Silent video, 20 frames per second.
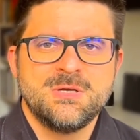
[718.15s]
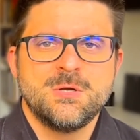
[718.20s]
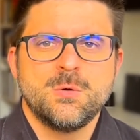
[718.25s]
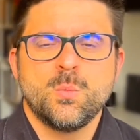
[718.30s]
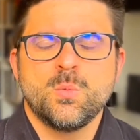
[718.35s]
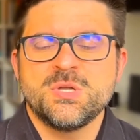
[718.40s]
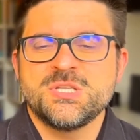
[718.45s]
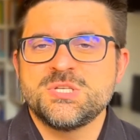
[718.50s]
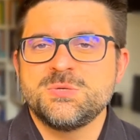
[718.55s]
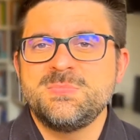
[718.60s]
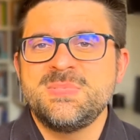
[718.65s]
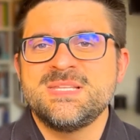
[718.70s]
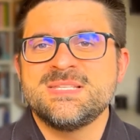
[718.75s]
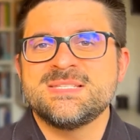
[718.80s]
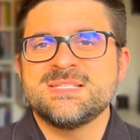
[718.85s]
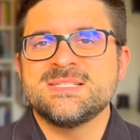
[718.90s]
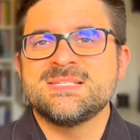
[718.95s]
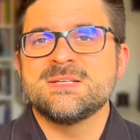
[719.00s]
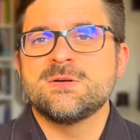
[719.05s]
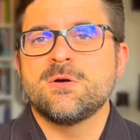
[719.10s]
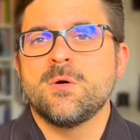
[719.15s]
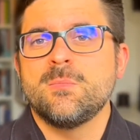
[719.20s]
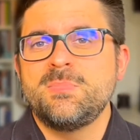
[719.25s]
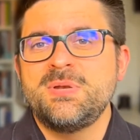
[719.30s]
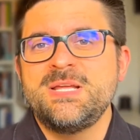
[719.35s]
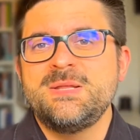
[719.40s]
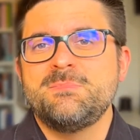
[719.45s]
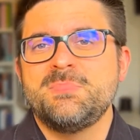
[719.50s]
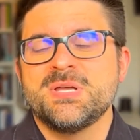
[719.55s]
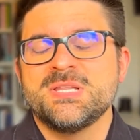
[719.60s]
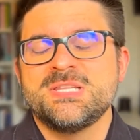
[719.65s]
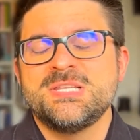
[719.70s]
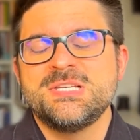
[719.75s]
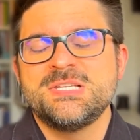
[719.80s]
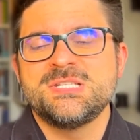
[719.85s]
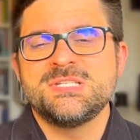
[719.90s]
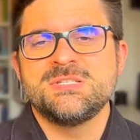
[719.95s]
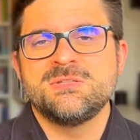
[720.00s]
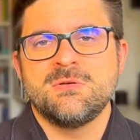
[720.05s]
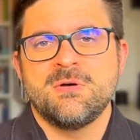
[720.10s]
which means it's a complete
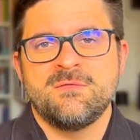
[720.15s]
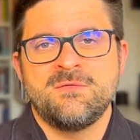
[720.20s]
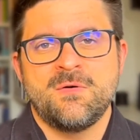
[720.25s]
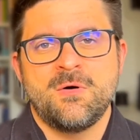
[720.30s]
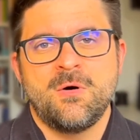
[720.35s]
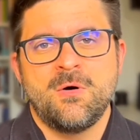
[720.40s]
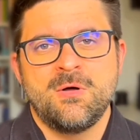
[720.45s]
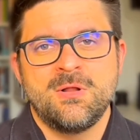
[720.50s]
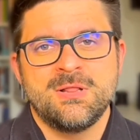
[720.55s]
partition of all